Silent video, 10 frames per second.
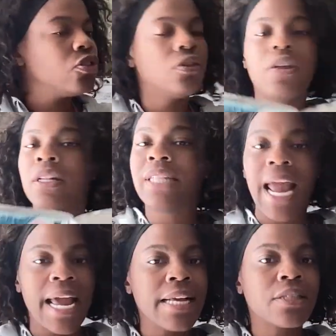
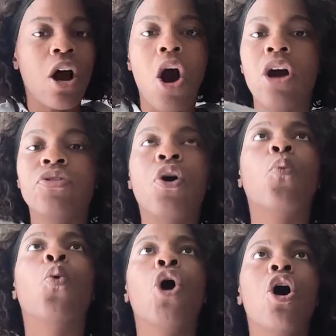The
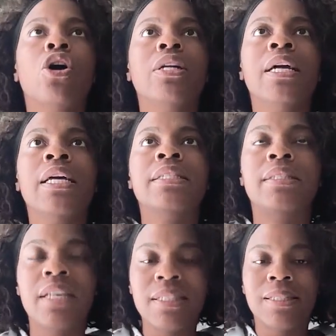world
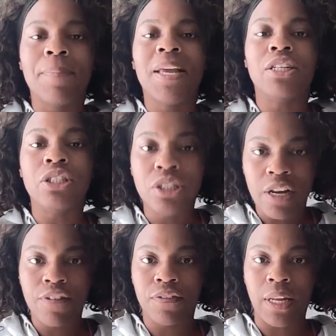system is
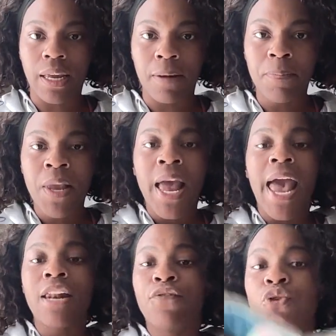shifting,
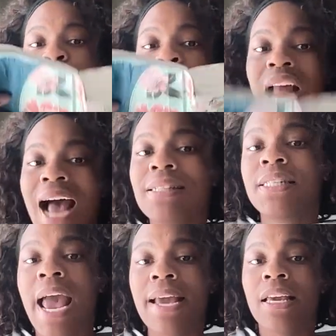and if you do not
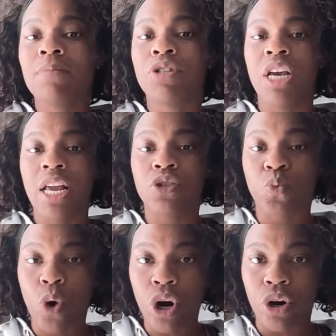take him to his
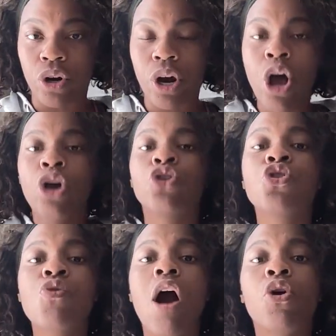word,
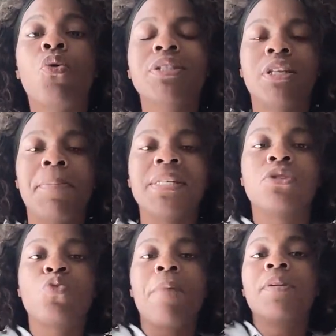you are going to be
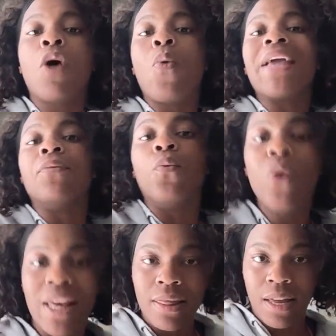swept away
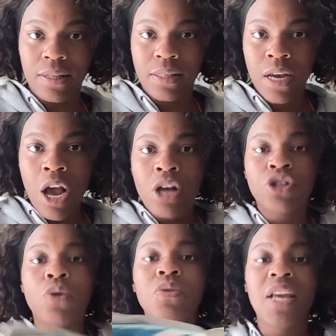with it.
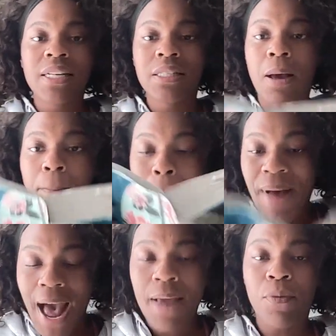So this
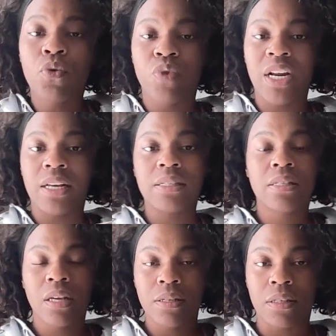Bible reading
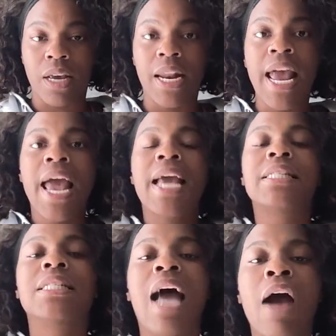season
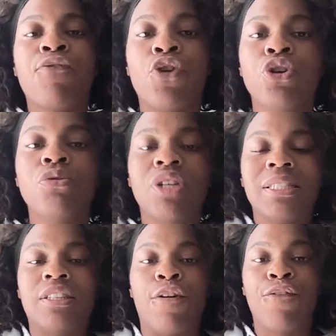is not for you
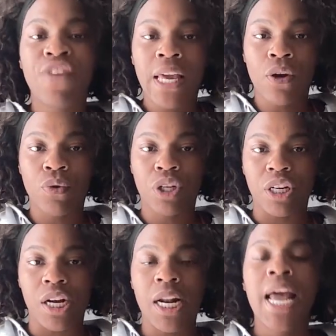just to feel
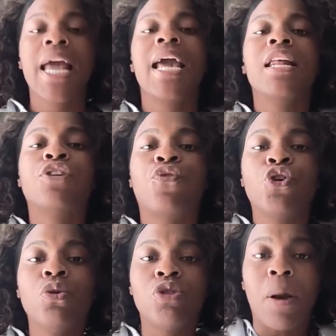good. It is for
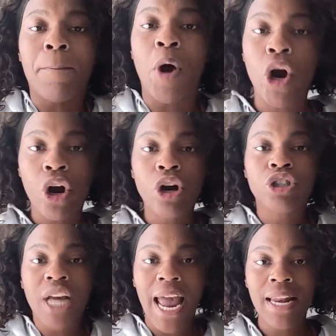you to
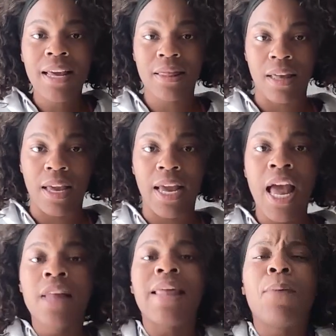purge anything
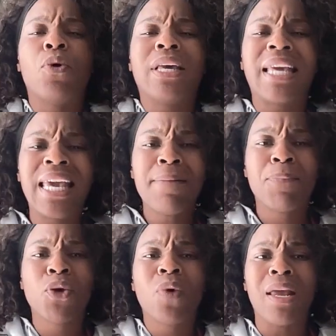that will keep
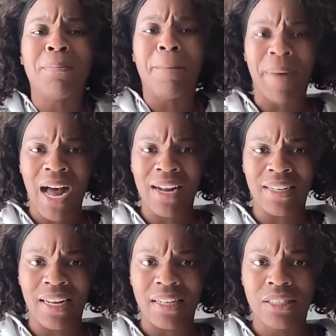you in
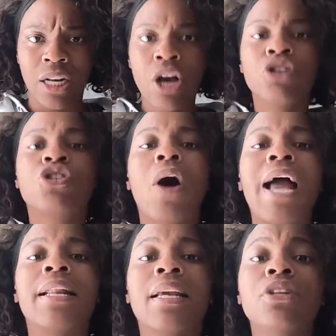bondage. So
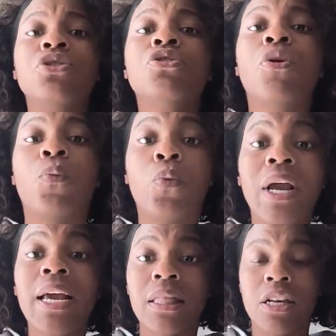I need you to
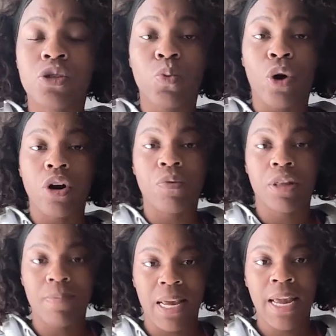read this word
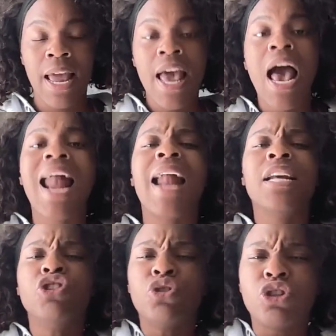with me, and I
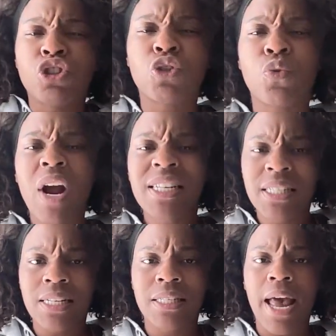need you to trust
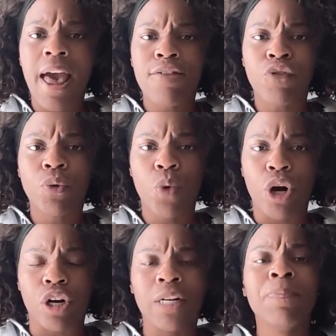it to every
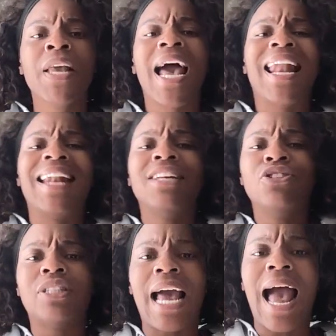word, and I need you
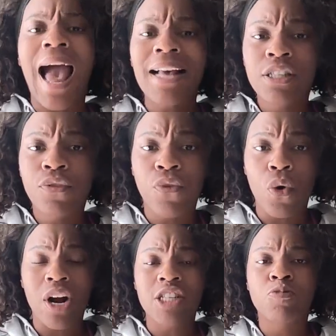to ask
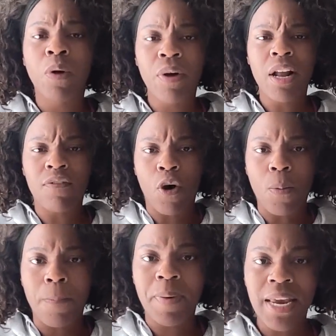for a spirit of
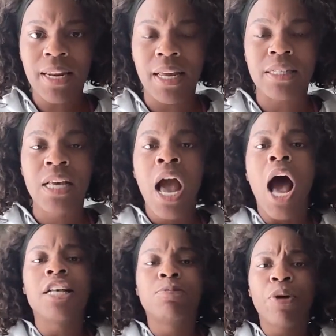obedience,
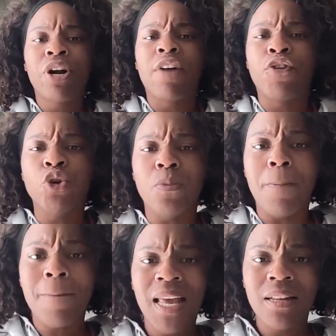a spirit of
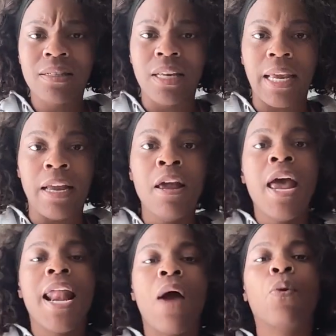humility,
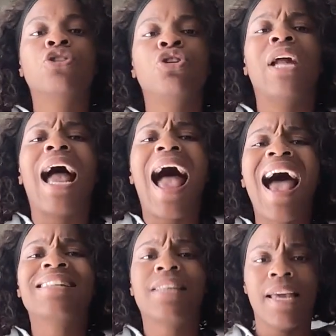and I want you to
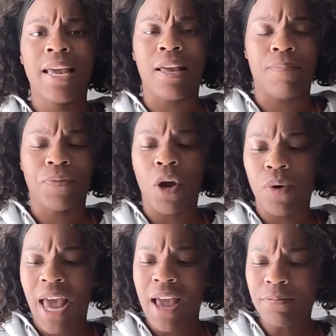ask him,
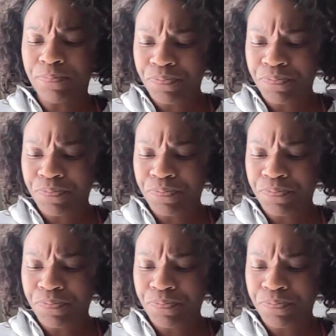okay?